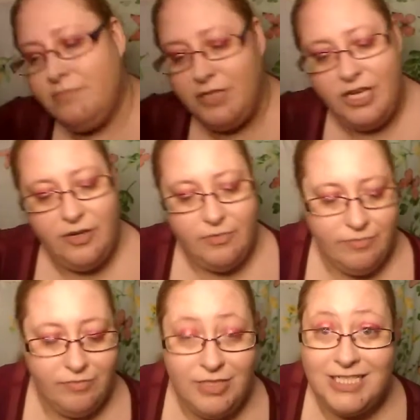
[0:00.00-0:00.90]
you know,
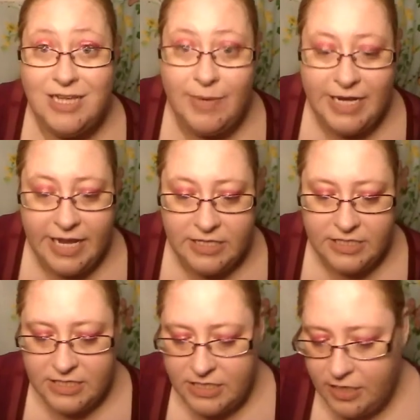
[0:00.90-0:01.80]
these come in
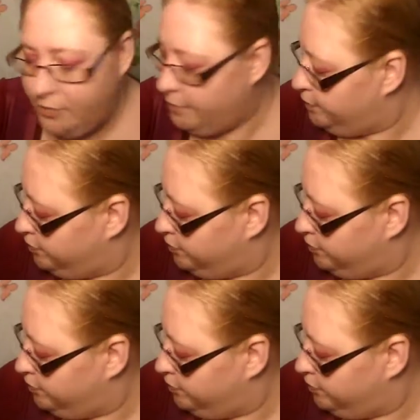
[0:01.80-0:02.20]
handy, so.